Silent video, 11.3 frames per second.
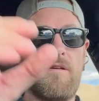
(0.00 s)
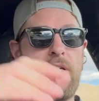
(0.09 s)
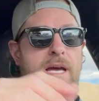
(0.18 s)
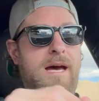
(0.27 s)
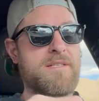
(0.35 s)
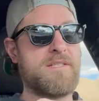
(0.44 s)

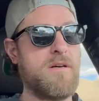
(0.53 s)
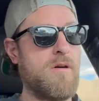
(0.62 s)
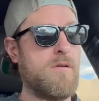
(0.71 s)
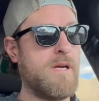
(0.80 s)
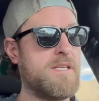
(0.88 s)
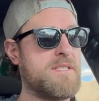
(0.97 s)
yeah,
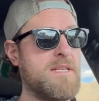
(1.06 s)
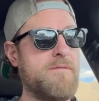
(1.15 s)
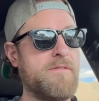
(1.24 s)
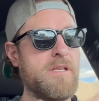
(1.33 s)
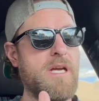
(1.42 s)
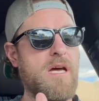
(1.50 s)
so it's
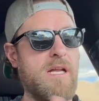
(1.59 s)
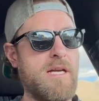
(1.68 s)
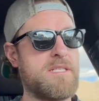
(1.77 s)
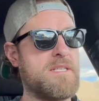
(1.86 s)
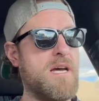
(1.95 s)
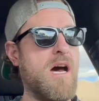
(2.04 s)
definitely not like
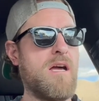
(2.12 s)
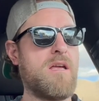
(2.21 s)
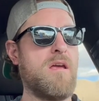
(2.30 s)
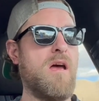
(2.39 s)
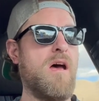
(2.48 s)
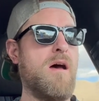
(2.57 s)
stock,
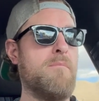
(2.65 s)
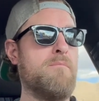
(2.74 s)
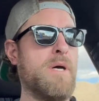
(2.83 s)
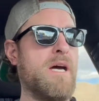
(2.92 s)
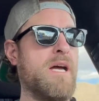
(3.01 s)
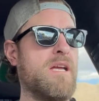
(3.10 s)

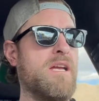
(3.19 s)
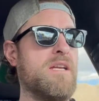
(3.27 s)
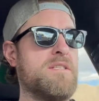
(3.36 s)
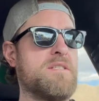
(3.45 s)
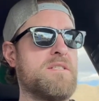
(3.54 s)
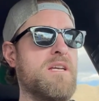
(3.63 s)
but
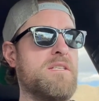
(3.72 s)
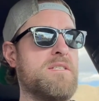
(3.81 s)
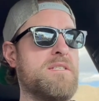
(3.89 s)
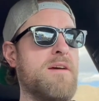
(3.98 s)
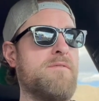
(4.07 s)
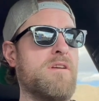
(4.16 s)
it's
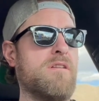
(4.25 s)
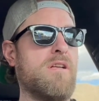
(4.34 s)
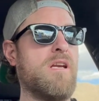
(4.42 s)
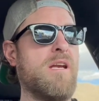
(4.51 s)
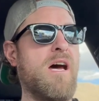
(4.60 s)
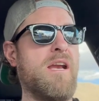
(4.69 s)
definitely
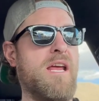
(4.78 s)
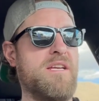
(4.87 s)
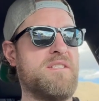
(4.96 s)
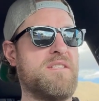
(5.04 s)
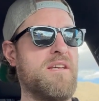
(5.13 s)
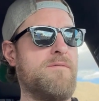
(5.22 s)
not as
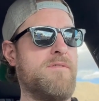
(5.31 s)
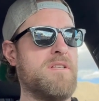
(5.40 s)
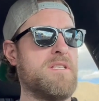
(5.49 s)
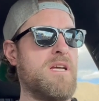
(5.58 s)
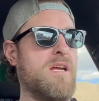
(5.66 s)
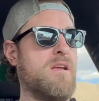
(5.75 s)
stiff as
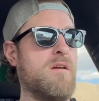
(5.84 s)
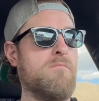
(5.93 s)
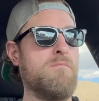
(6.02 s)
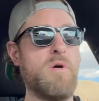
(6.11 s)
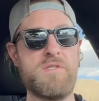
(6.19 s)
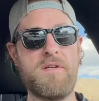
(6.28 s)
like
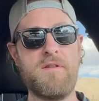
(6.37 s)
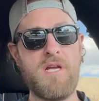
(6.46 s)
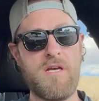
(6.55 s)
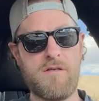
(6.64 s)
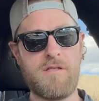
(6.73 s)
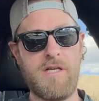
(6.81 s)
most of the
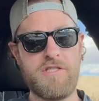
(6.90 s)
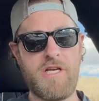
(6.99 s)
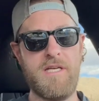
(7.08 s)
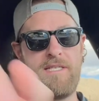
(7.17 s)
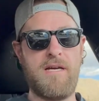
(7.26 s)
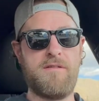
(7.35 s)
other clutch
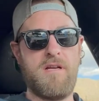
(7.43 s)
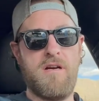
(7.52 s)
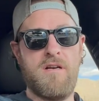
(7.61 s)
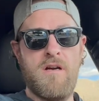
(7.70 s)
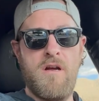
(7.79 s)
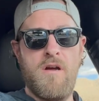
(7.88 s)
kits out
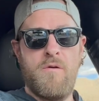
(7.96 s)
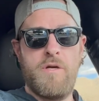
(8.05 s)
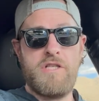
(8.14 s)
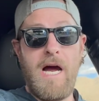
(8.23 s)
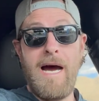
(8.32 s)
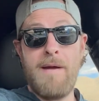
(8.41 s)
there,
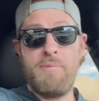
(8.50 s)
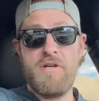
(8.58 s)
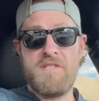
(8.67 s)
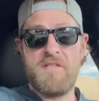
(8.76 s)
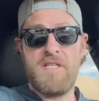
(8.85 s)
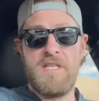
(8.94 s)
which I
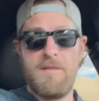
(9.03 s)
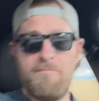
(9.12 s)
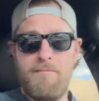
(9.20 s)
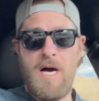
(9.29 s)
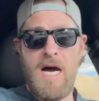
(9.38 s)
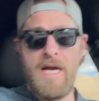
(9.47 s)
personally didn't
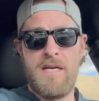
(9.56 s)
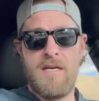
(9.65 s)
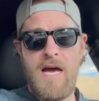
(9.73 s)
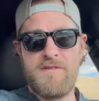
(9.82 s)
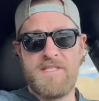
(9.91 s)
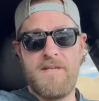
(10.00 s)
mind
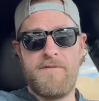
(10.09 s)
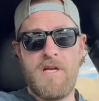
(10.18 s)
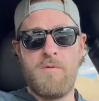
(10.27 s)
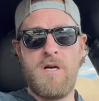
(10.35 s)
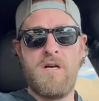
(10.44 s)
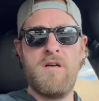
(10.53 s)
how stiff they
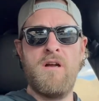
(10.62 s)
were,